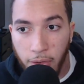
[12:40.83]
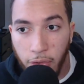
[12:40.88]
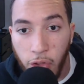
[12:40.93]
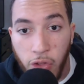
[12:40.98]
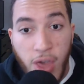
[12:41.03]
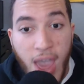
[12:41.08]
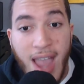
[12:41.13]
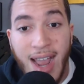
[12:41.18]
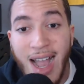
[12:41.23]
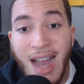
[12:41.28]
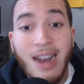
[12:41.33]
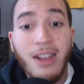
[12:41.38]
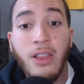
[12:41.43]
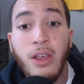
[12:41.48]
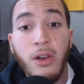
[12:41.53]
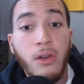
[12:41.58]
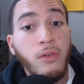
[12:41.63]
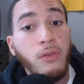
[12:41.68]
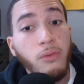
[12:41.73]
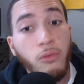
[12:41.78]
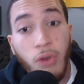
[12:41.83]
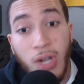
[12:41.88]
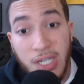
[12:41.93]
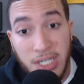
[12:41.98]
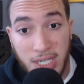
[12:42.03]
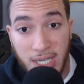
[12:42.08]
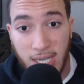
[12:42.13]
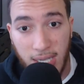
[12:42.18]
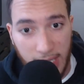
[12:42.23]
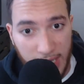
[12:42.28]
they got a little
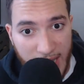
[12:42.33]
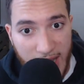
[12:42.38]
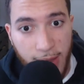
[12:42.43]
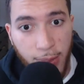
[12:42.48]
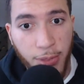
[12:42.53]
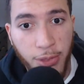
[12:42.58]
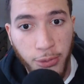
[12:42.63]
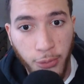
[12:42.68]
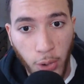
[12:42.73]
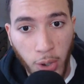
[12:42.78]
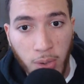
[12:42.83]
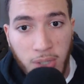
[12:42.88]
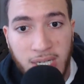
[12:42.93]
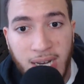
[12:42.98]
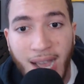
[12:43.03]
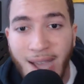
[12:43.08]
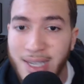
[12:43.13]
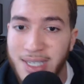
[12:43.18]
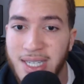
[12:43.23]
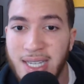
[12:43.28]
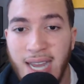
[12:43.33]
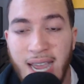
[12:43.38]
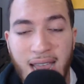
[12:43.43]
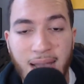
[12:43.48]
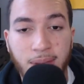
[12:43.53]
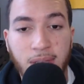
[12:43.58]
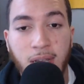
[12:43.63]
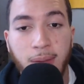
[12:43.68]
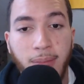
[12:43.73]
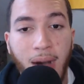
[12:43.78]
risky and threw it to ice the game
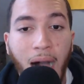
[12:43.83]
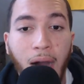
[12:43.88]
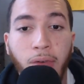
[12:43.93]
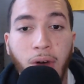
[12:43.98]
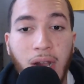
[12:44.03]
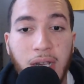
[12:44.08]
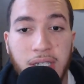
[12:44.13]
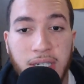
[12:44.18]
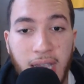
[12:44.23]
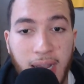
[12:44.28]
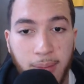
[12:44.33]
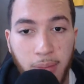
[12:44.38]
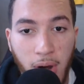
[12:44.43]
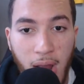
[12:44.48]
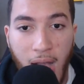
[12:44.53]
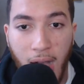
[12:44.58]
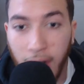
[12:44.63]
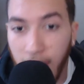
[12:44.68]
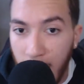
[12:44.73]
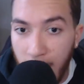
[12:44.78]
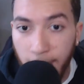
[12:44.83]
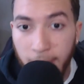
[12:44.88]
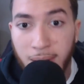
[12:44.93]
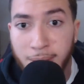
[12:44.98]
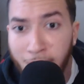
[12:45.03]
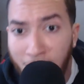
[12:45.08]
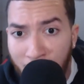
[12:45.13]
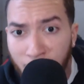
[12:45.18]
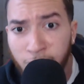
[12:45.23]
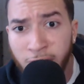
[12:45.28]
to Amon-Ra St. Brown. But
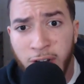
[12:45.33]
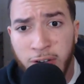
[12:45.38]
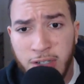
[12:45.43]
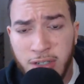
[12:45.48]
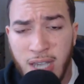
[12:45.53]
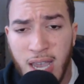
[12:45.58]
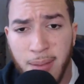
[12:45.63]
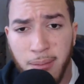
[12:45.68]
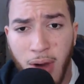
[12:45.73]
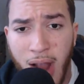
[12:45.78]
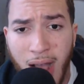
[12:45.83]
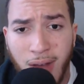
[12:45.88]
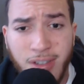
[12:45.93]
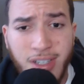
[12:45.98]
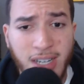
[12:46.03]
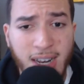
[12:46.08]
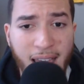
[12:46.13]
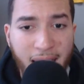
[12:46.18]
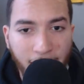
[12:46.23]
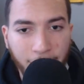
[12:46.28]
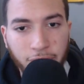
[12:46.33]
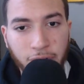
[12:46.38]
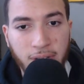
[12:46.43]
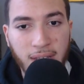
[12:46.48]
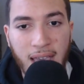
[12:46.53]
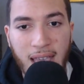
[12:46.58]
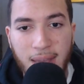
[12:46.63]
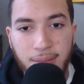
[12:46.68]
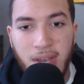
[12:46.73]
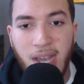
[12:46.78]
Amon-Ra St. Brown said after the
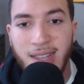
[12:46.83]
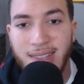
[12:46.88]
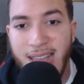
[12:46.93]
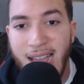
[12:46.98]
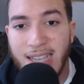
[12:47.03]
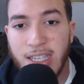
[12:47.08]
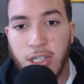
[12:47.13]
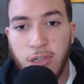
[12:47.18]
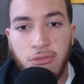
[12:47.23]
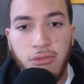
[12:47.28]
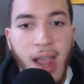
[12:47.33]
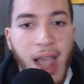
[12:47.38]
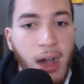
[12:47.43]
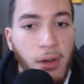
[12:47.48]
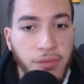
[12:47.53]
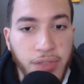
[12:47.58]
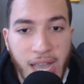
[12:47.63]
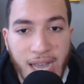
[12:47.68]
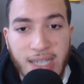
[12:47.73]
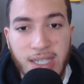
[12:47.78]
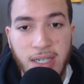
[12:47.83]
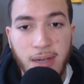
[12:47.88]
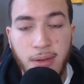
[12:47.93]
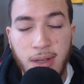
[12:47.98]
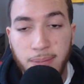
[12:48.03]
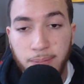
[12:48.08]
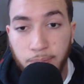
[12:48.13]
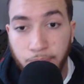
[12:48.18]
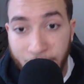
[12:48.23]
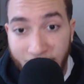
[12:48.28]
game, that's a route. That's
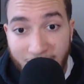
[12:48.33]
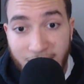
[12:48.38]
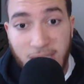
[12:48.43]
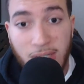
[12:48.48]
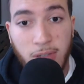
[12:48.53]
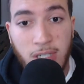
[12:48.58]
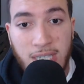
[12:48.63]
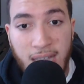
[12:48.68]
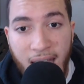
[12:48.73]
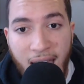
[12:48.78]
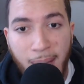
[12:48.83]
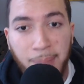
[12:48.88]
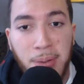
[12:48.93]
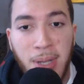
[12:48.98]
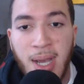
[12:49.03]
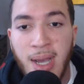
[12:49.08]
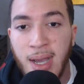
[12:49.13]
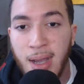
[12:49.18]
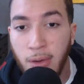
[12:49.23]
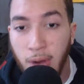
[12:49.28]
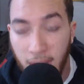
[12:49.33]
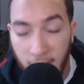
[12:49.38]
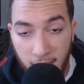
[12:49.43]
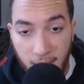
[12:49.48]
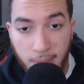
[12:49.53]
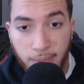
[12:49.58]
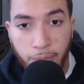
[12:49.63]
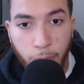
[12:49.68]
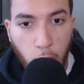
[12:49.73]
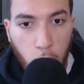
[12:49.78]
a snap.
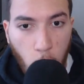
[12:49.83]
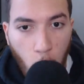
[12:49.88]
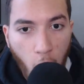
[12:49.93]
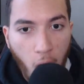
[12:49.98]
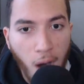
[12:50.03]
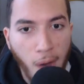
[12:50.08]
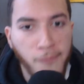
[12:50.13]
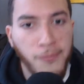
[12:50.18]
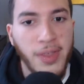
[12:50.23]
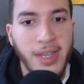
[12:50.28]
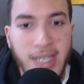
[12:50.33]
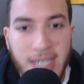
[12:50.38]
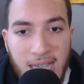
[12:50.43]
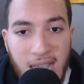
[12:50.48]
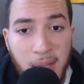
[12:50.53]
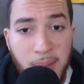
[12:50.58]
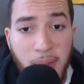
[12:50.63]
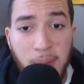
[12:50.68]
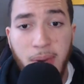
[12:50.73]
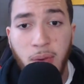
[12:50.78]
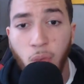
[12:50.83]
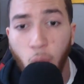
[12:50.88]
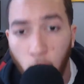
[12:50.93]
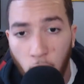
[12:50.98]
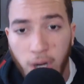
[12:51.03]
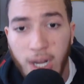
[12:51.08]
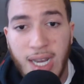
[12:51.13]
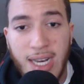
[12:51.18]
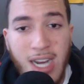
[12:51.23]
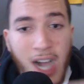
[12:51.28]
Him, Goff, the team have been
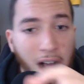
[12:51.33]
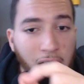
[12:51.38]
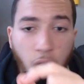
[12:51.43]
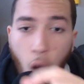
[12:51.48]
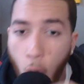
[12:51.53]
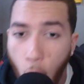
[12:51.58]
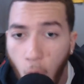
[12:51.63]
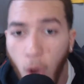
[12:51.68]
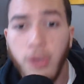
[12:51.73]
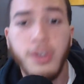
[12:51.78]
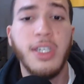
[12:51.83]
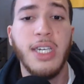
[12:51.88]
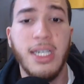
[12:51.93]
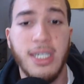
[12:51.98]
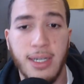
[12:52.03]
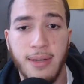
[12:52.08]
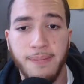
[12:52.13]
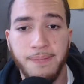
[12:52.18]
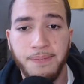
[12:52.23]
working on all season.